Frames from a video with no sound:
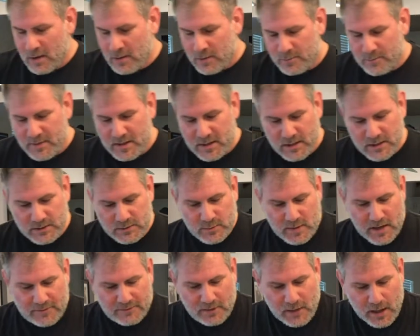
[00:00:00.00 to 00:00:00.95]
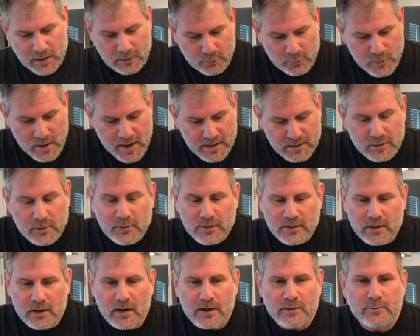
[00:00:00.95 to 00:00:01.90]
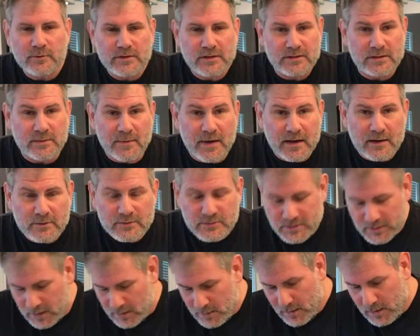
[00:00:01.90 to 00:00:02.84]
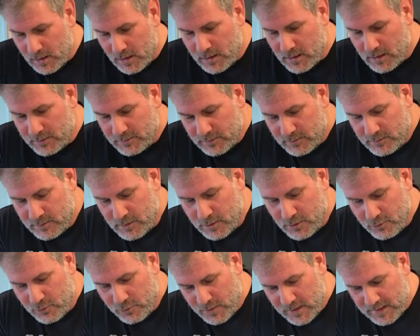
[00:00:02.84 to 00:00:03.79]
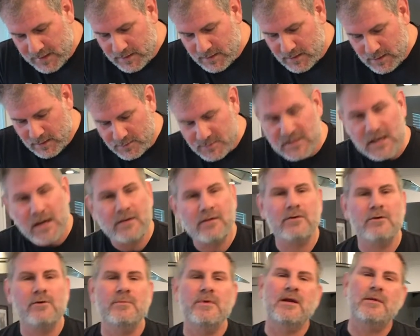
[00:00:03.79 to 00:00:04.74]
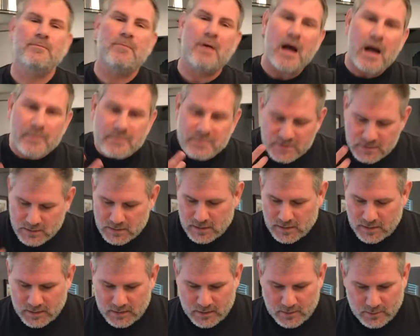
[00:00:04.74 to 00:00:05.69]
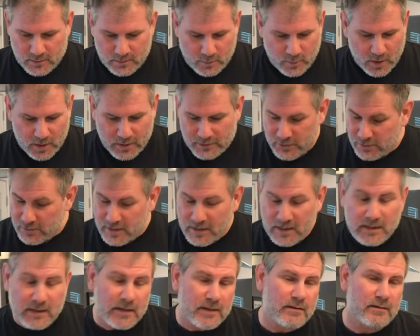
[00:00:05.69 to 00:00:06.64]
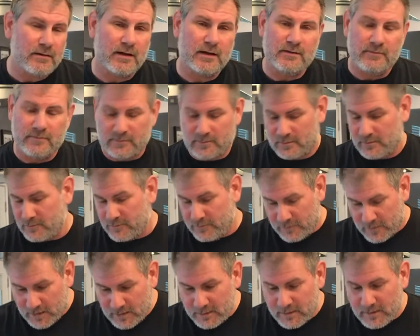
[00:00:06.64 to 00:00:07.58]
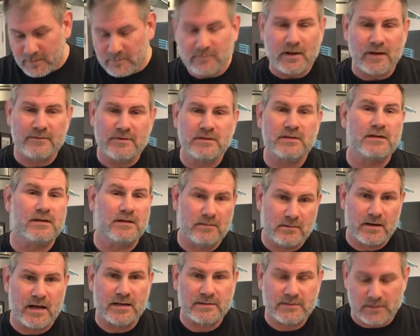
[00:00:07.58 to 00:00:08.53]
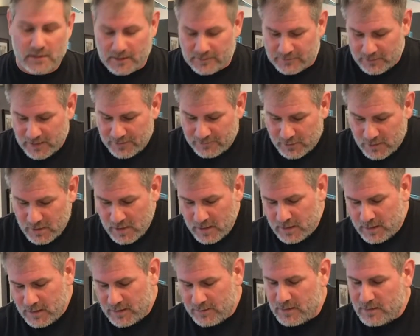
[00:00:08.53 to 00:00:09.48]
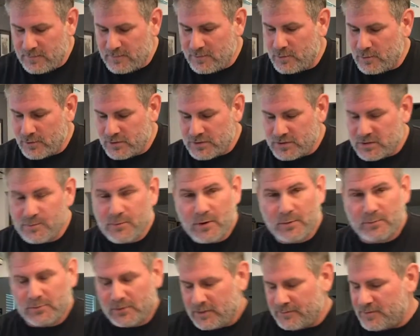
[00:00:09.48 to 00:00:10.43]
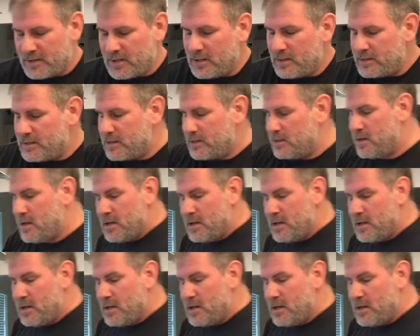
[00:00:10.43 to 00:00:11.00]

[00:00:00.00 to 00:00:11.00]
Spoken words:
because we have a lot of red going on with the tomatoes. The green comes out a little bit, it pops while you're eating it, and frankly, obviously it adds a lot of flavor. And then of course the purple of onion.